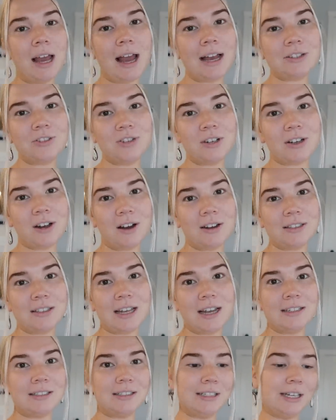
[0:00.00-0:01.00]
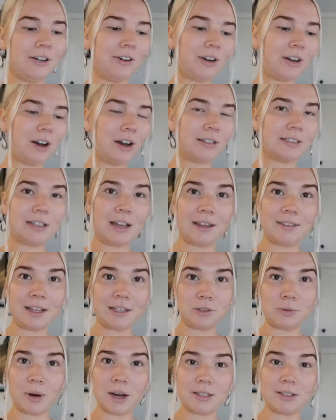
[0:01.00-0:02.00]
extra content, secret content,
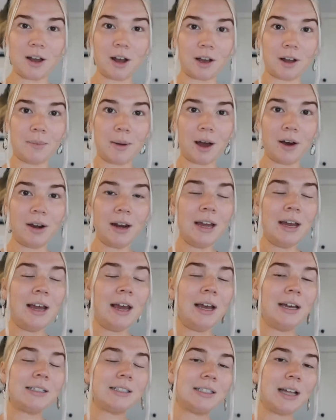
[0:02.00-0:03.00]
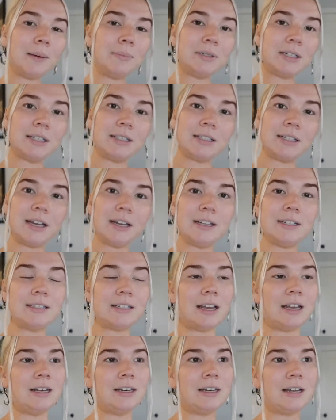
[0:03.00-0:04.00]
that's where I talk about
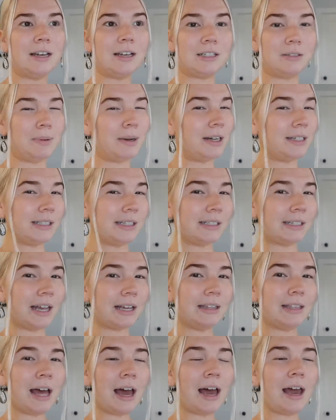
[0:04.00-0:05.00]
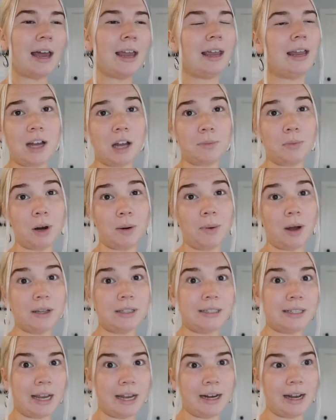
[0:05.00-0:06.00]
substances and experiences like that. I talk more
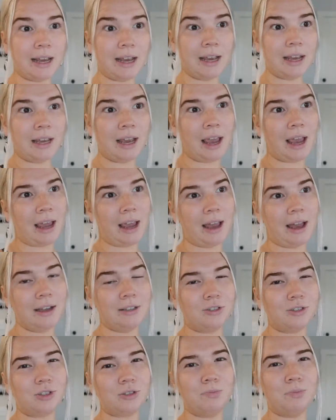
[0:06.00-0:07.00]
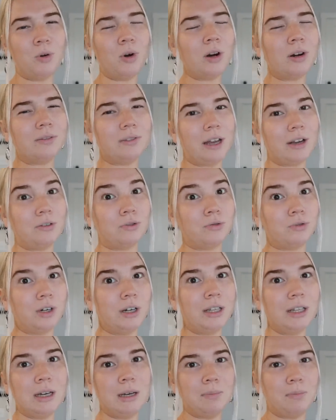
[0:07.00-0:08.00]
about dating and just more like
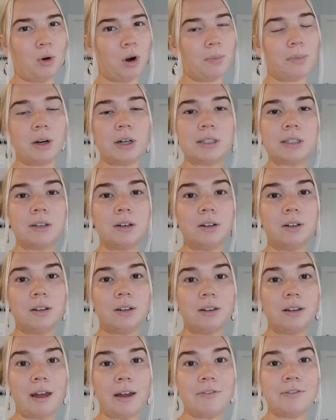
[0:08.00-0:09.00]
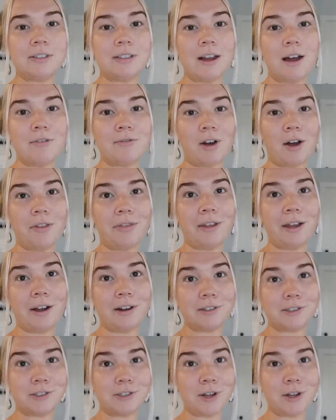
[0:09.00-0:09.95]
really more personal life stuff on there.